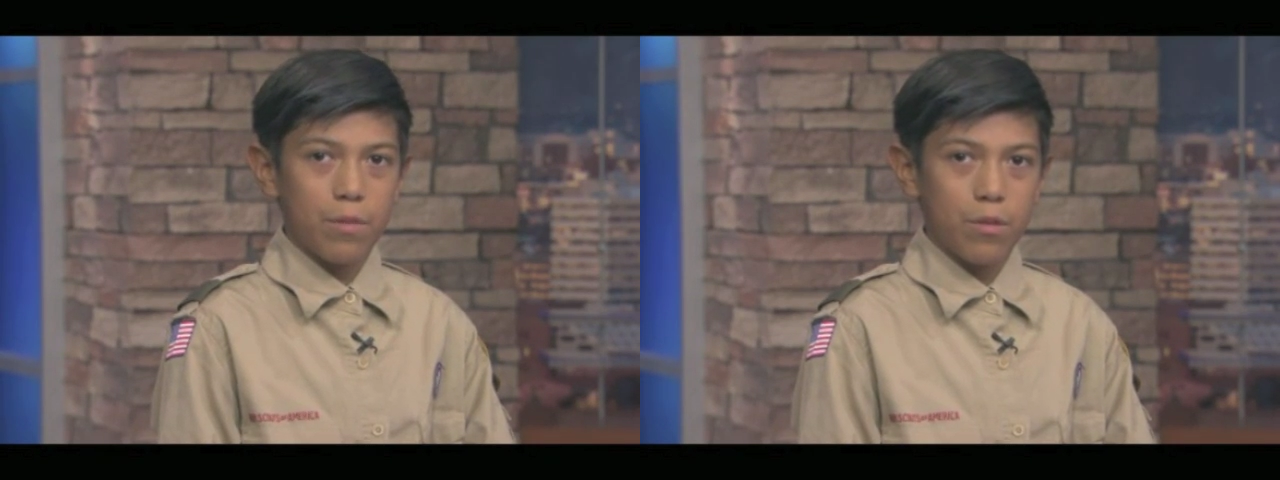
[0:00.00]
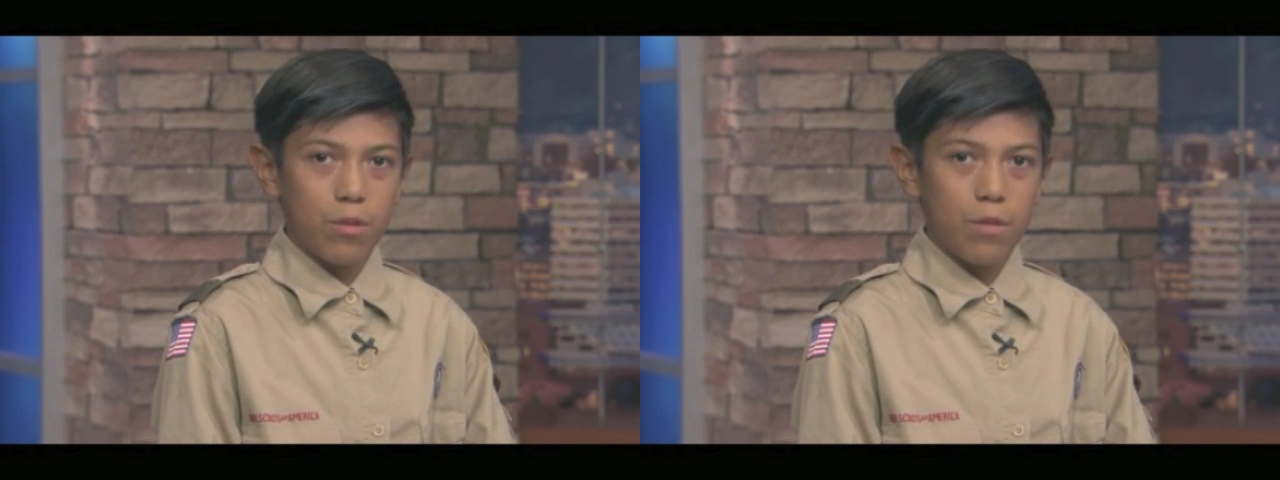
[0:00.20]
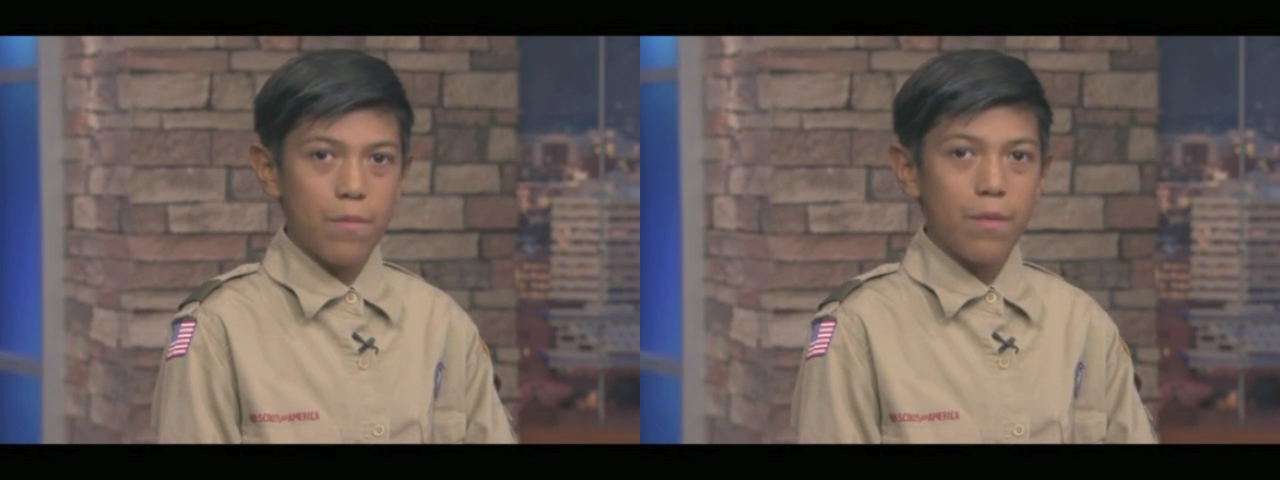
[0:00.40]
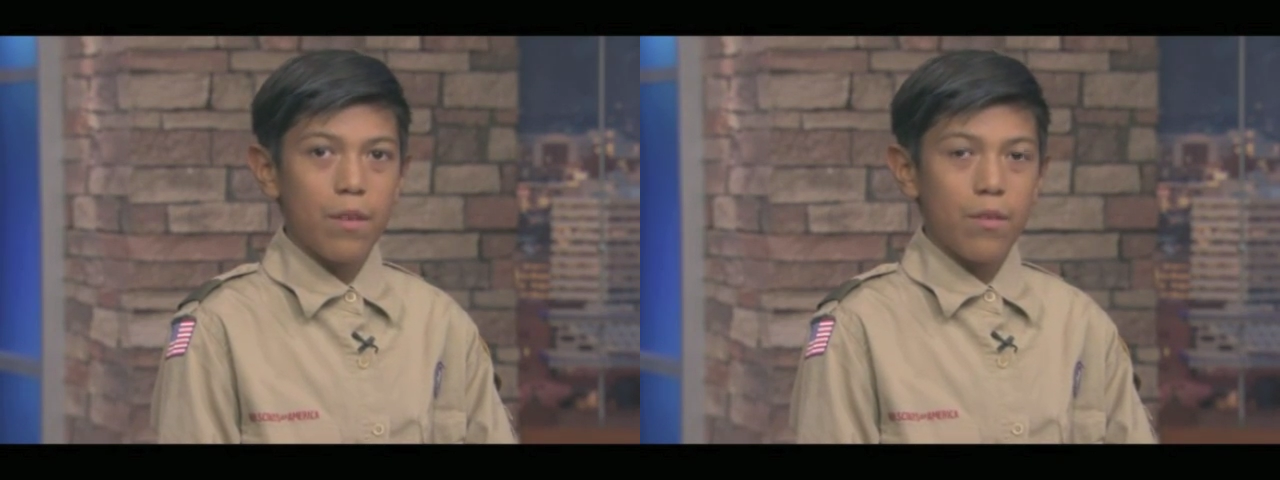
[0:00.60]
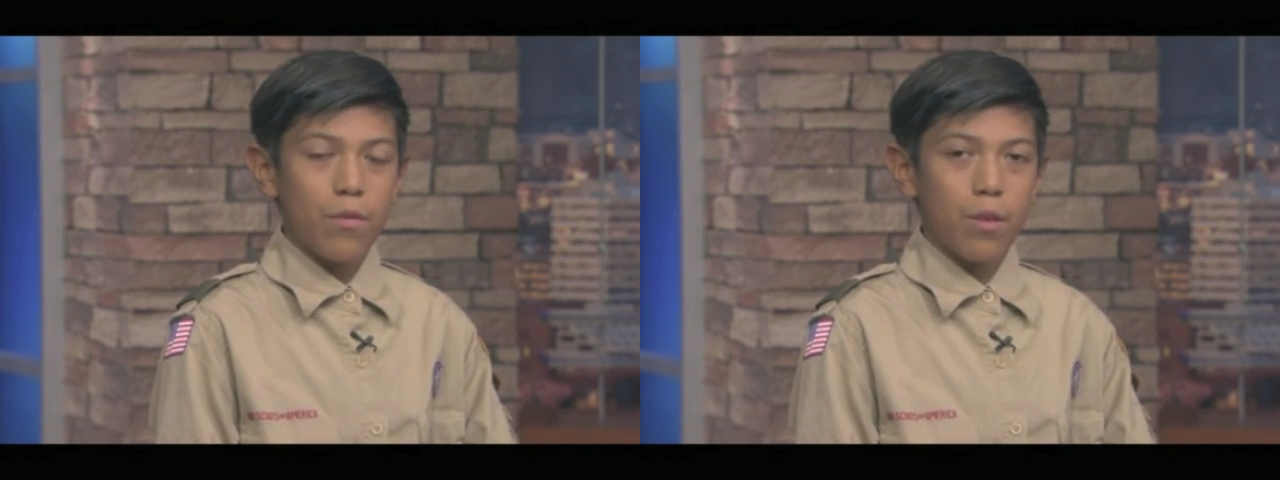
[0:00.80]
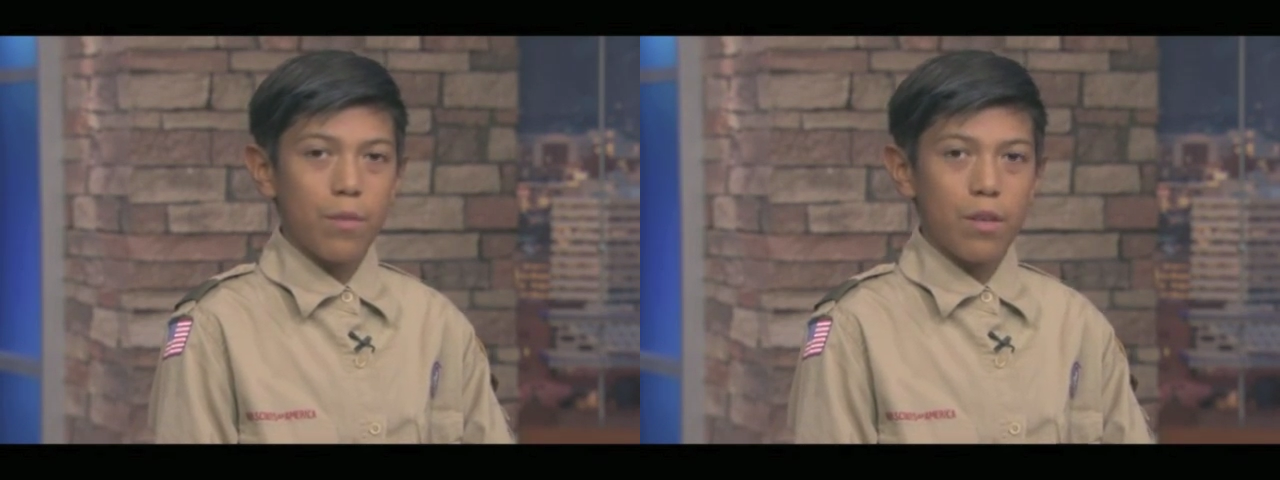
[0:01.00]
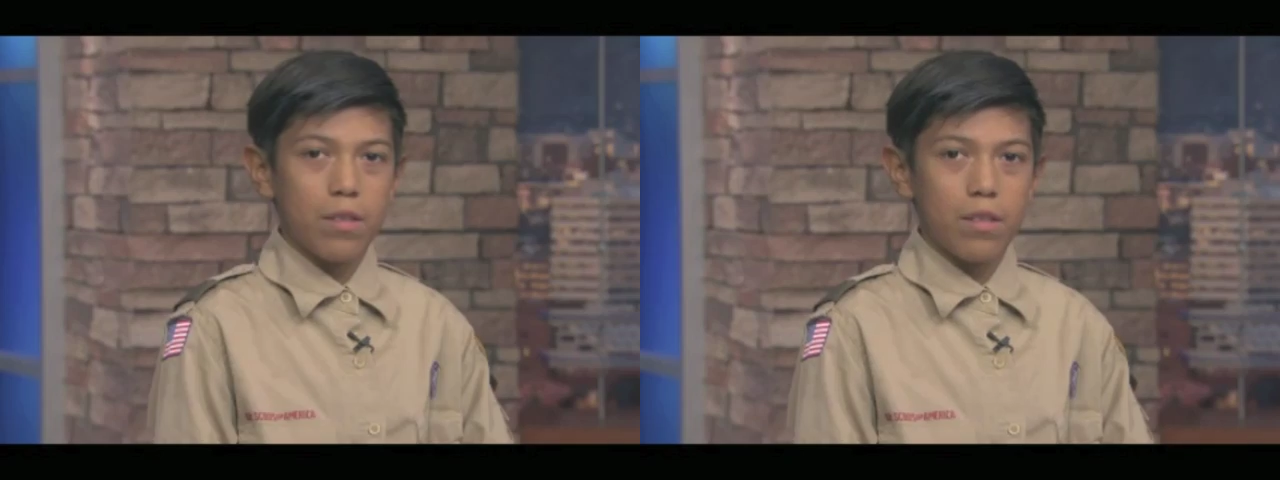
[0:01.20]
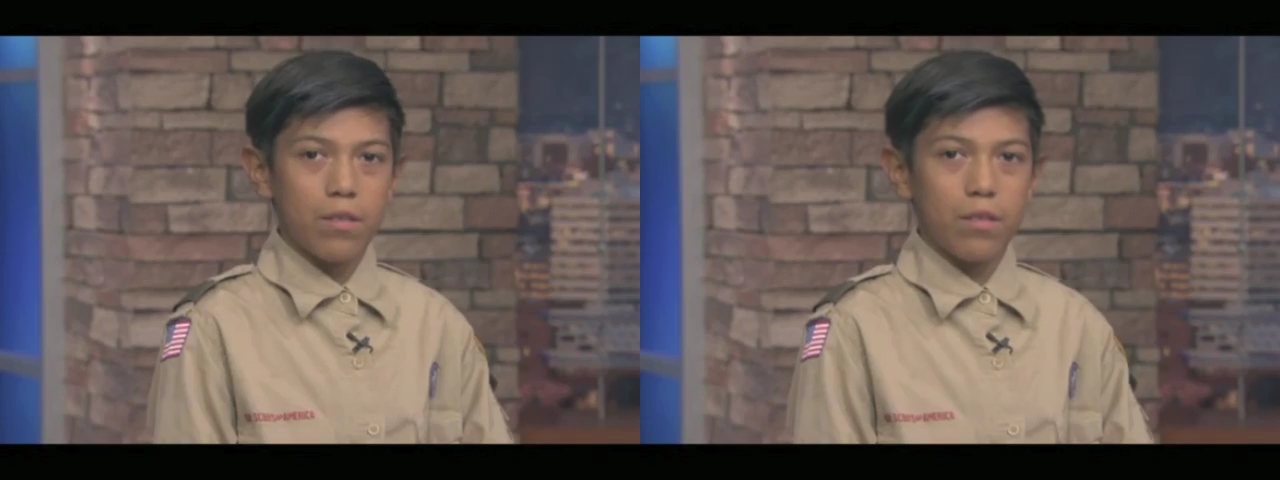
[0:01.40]
School for Bear
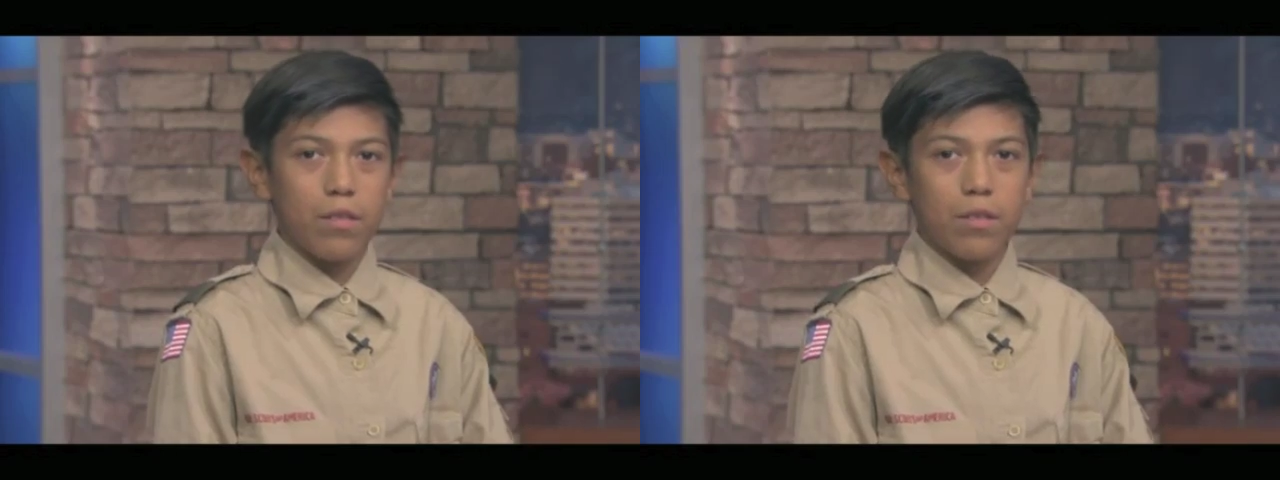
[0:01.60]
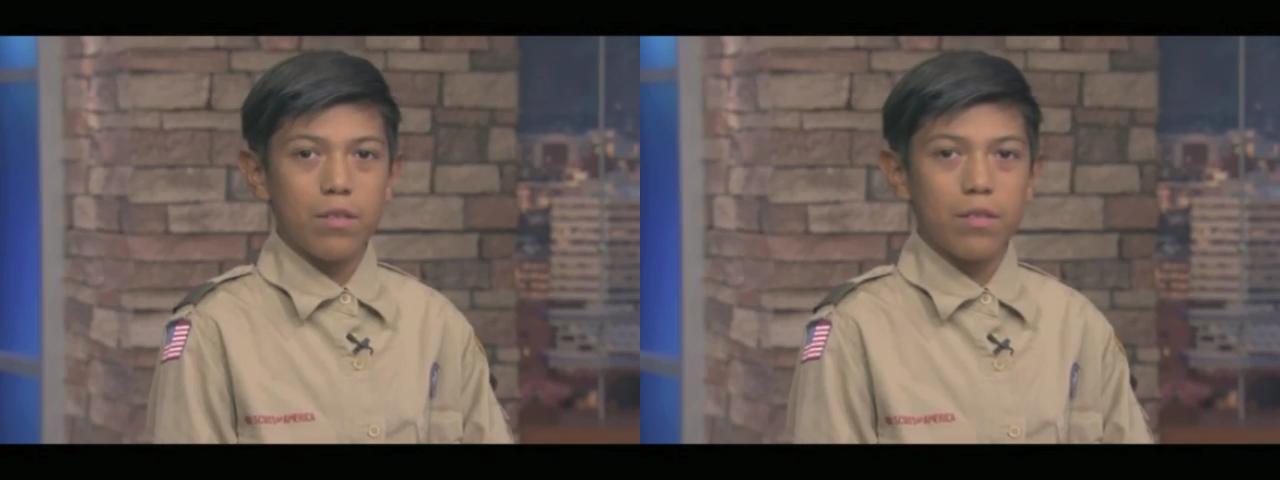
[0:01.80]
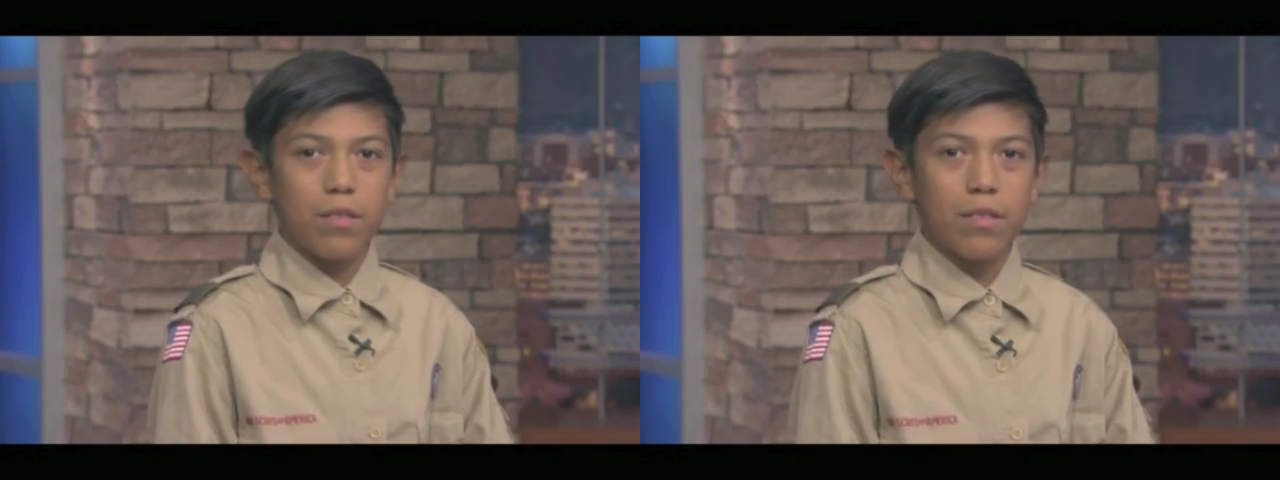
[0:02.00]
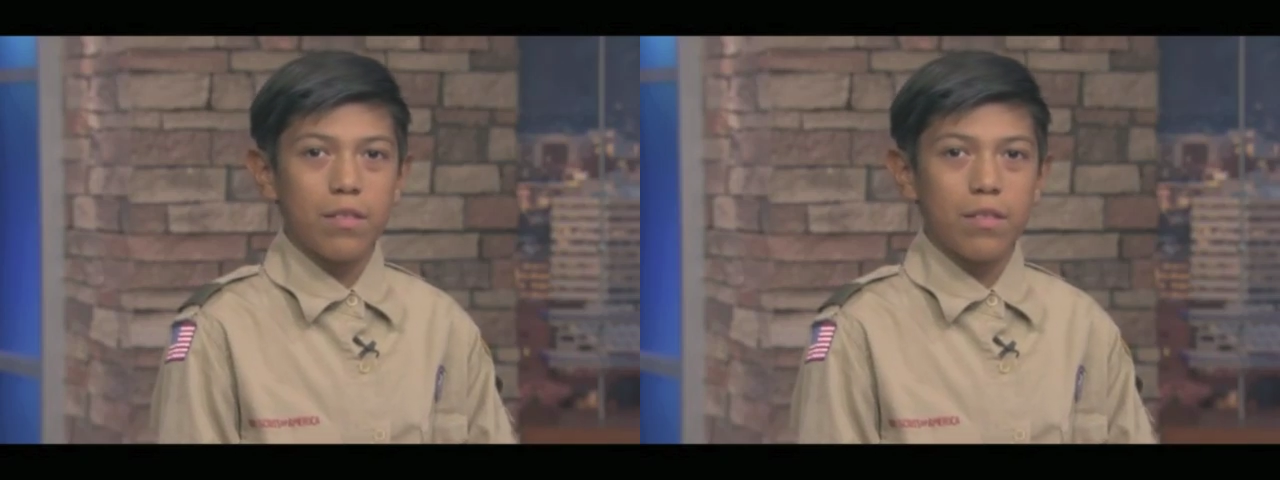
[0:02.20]
Essential News.